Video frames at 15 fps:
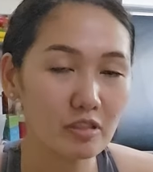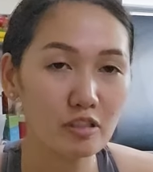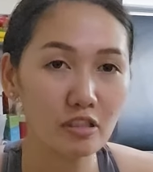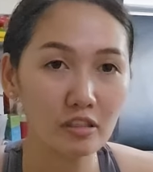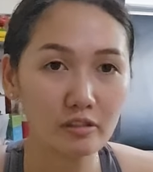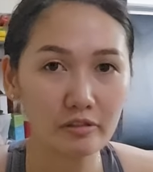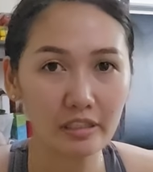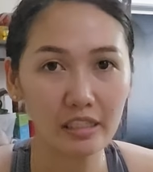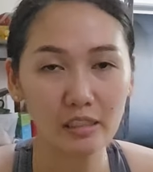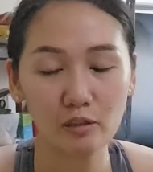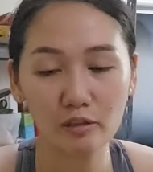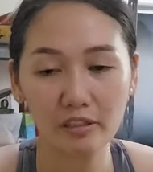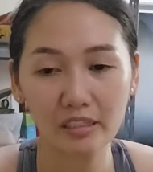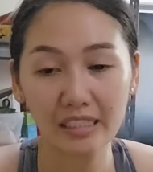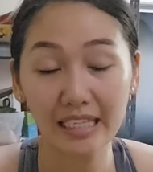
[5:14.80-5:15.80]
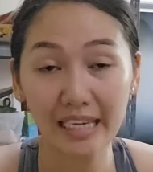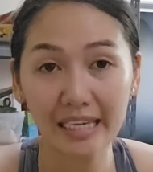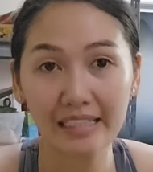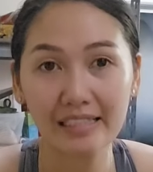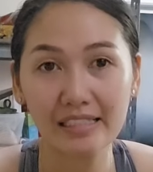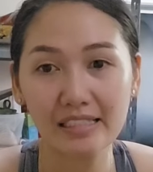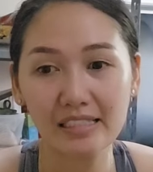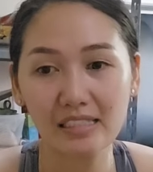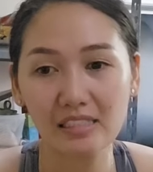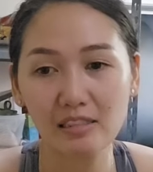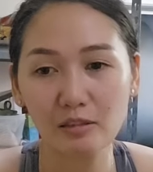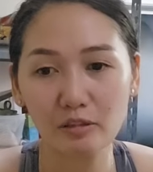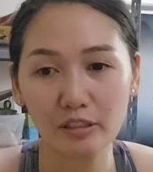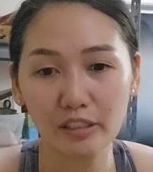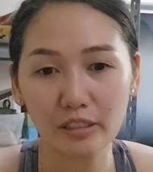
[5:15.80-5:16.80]
children or kids
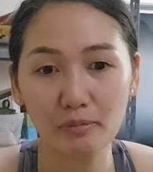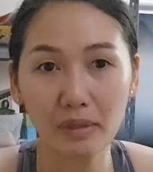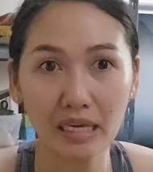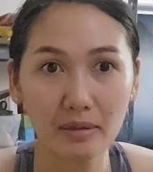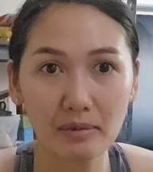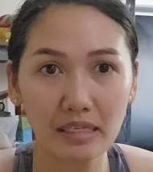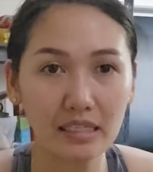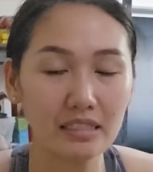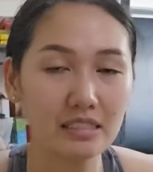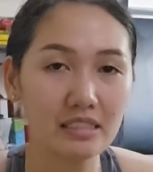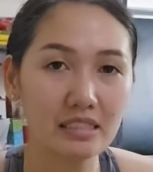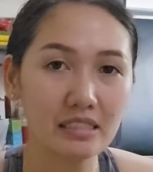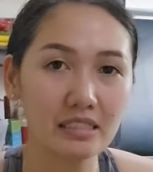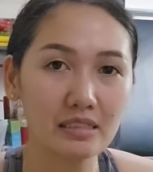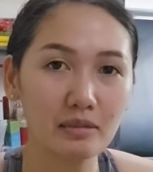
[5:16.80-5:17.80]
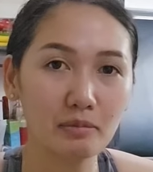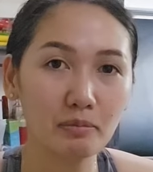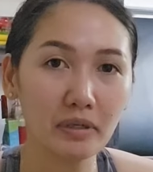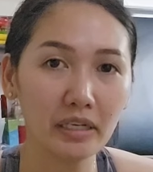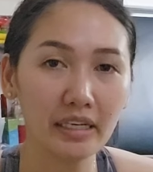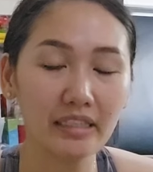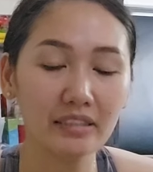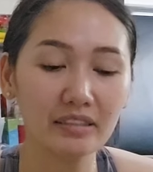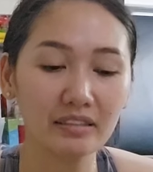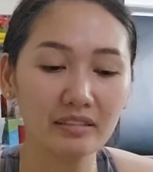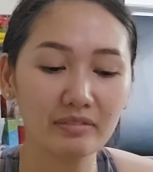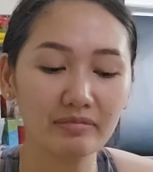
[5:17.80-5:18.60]
or babies. But